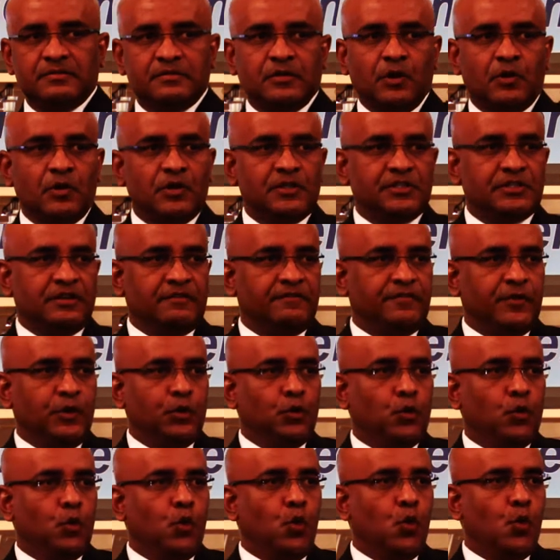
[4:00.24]
those of
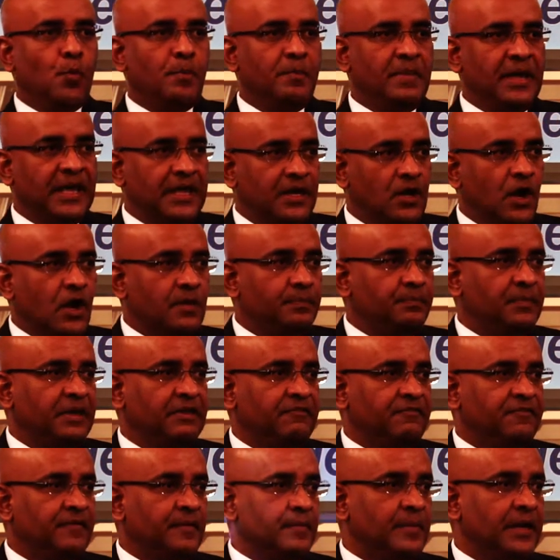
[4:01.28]
you who may not
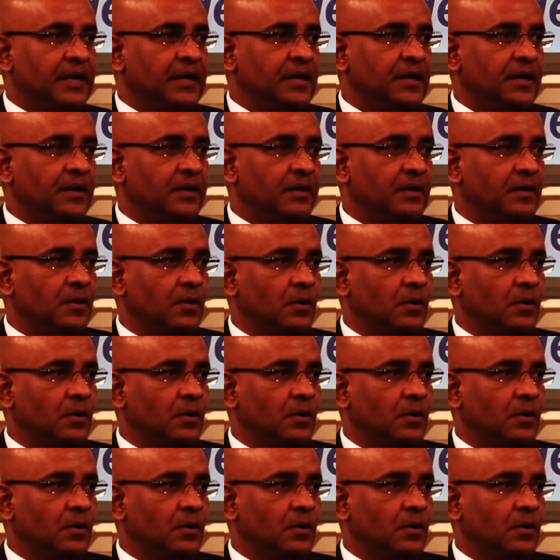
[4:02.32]
be familiar